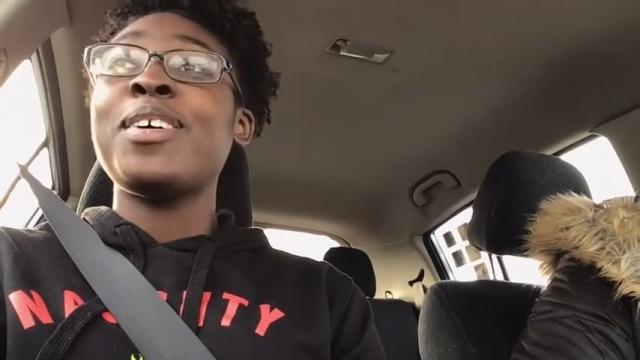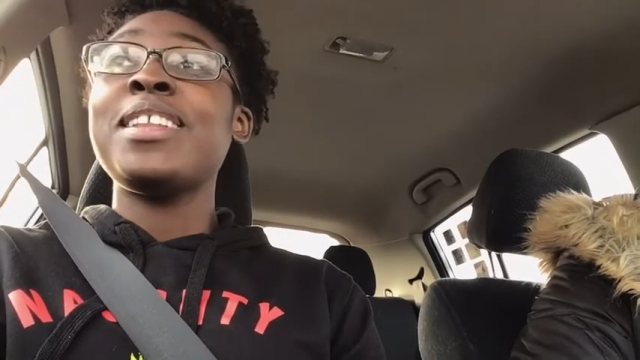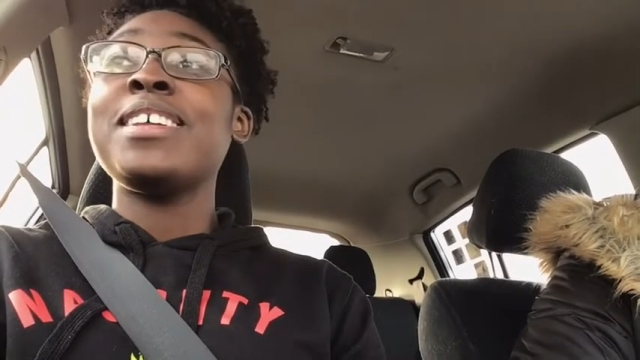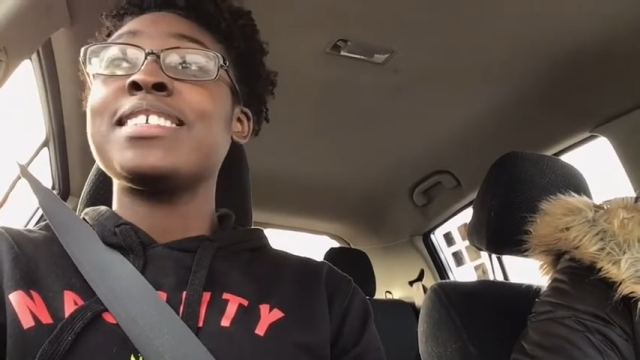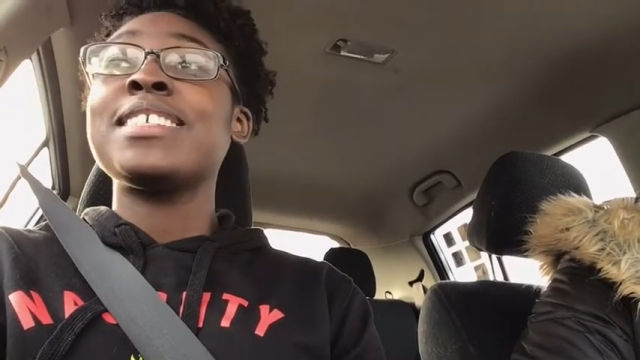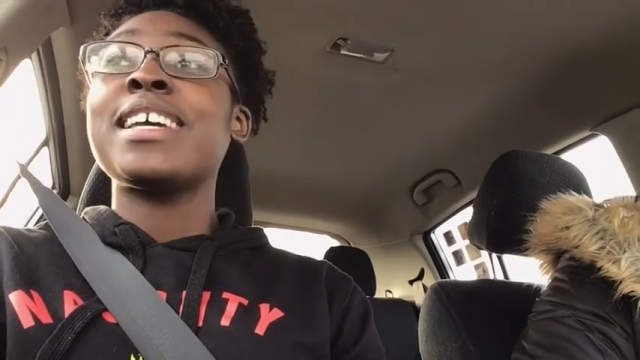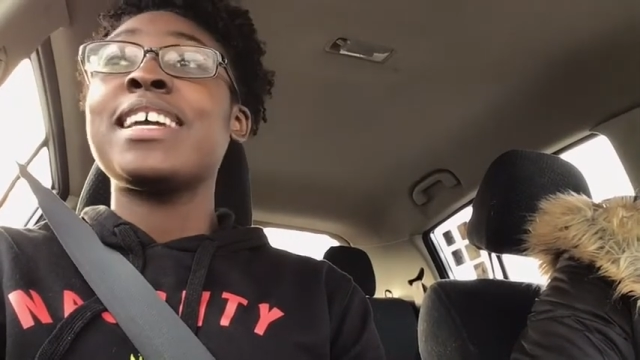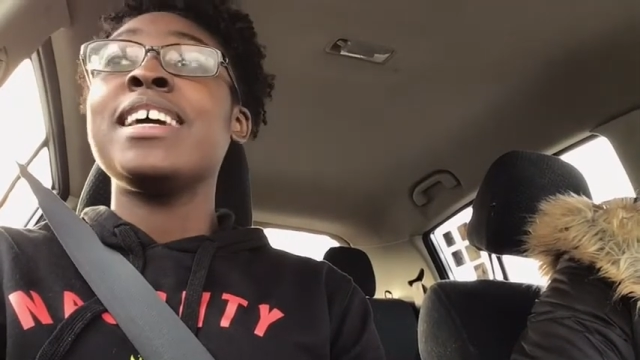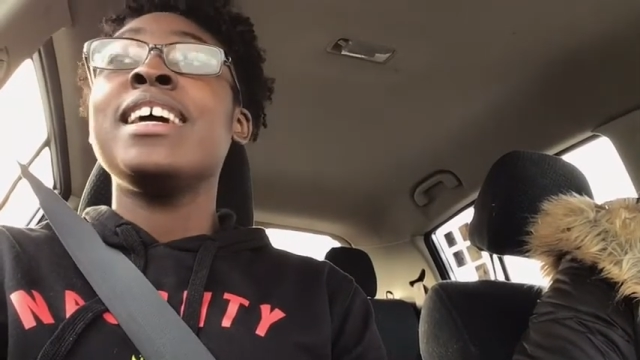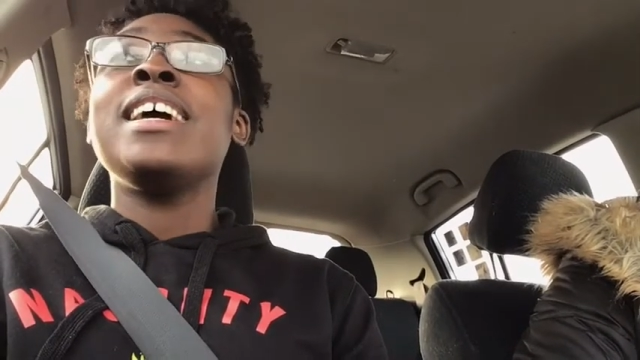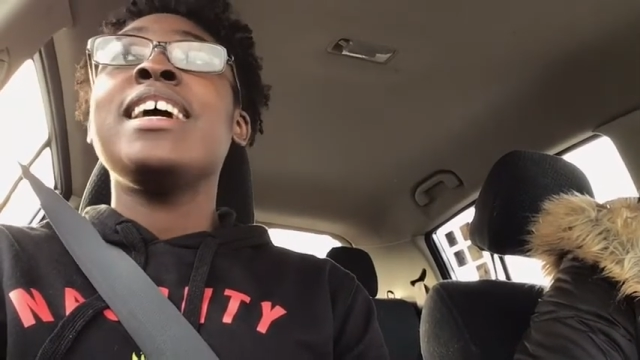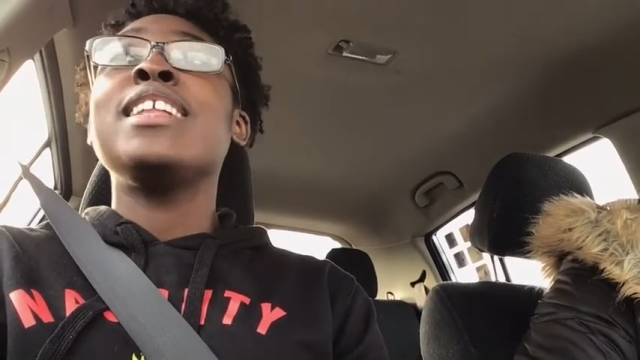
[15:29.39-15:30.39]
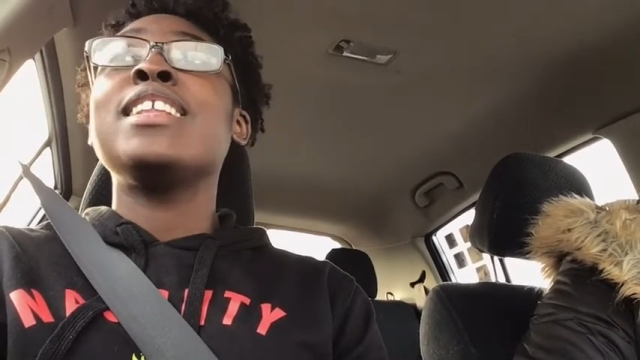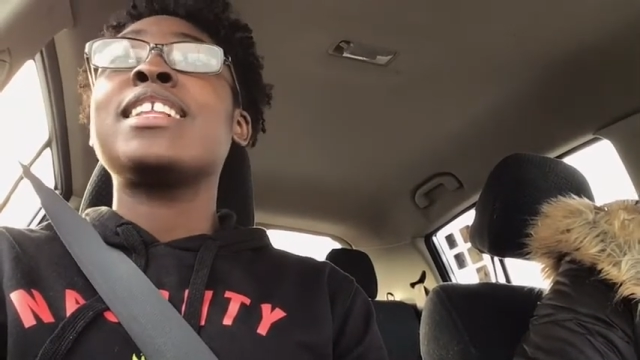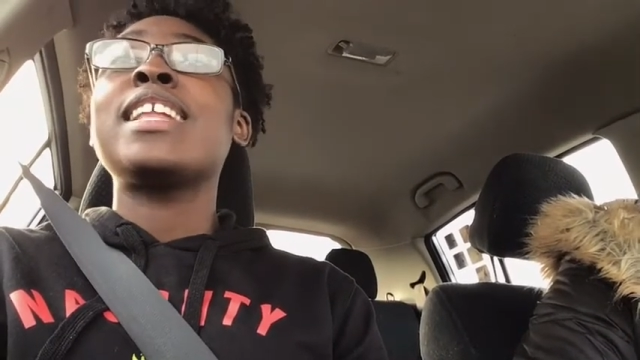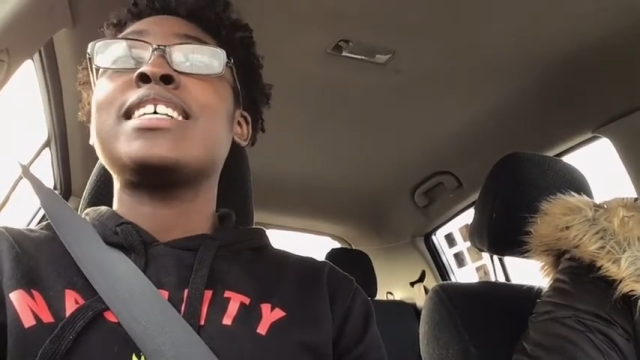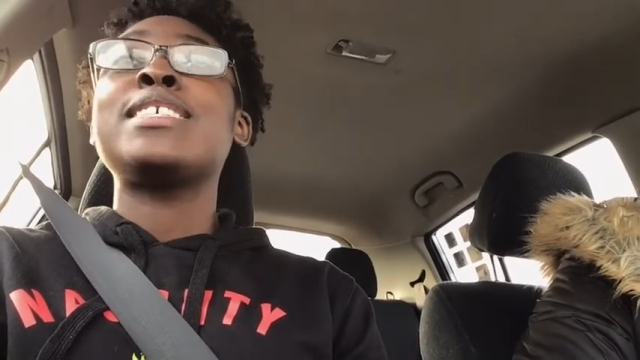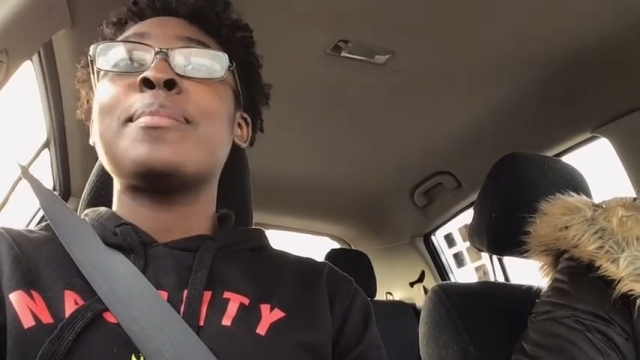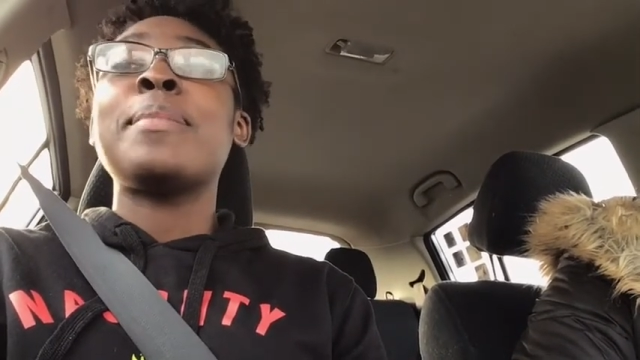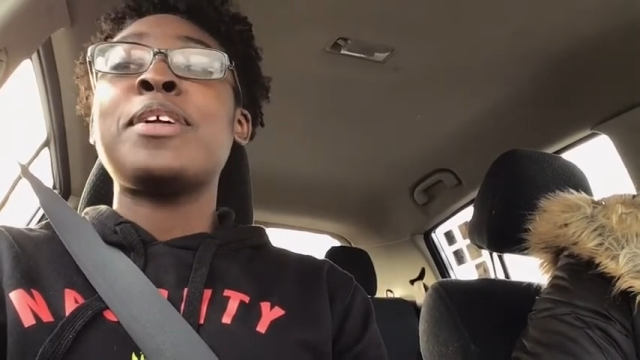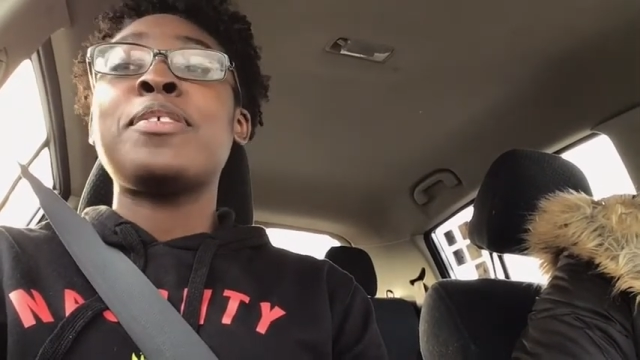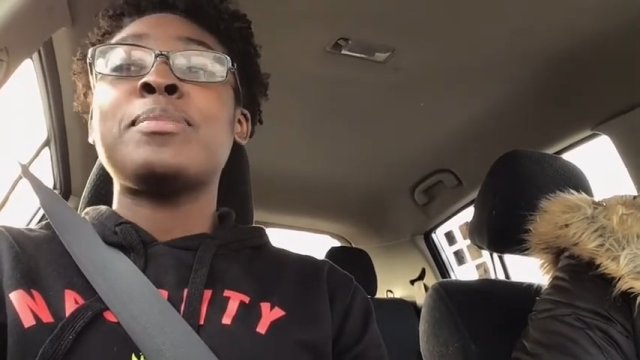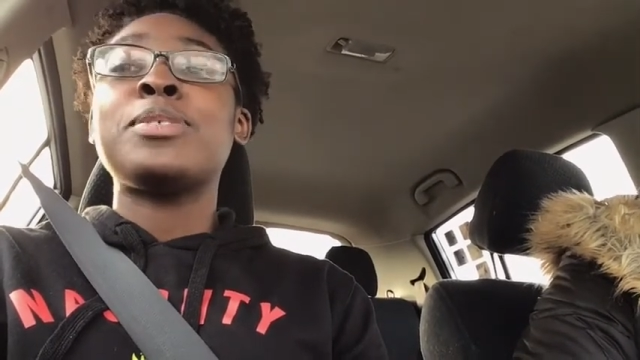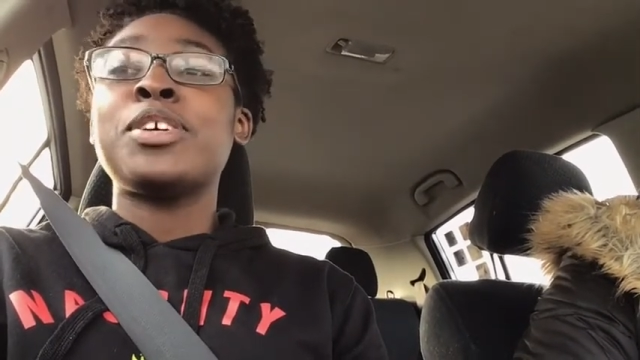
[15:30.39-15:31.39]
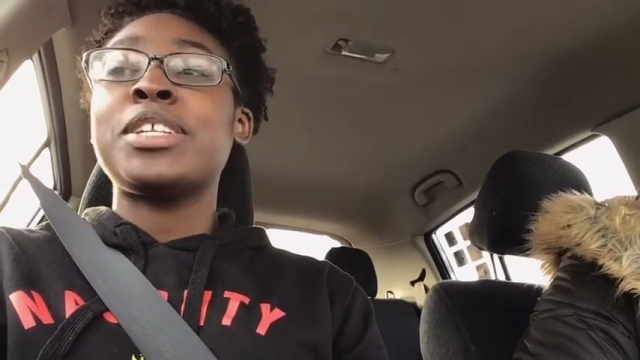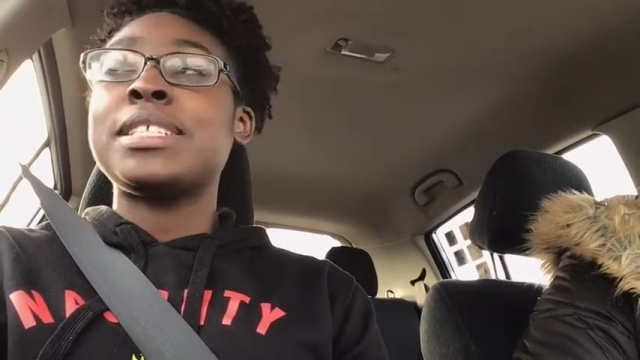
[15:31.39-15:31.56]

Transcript: He looks like he looked like somebody from Dirty